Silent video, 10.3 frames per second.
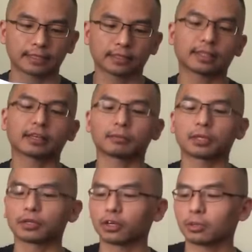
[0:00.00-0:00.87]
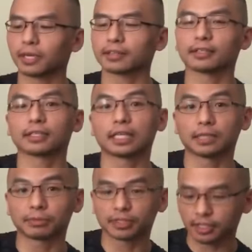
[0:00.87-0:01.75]
just letting me know about the
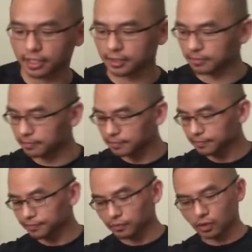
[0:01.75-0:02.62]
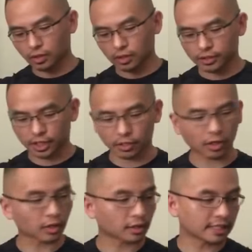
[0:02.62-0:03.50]
Obsidian sound
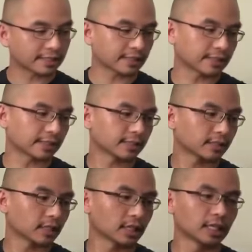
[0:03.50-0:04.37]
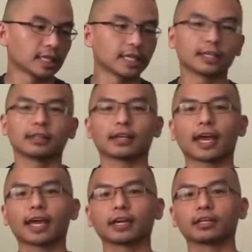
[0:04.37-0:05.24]
card. This is the
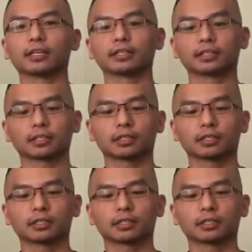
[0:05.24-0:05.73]
Aeon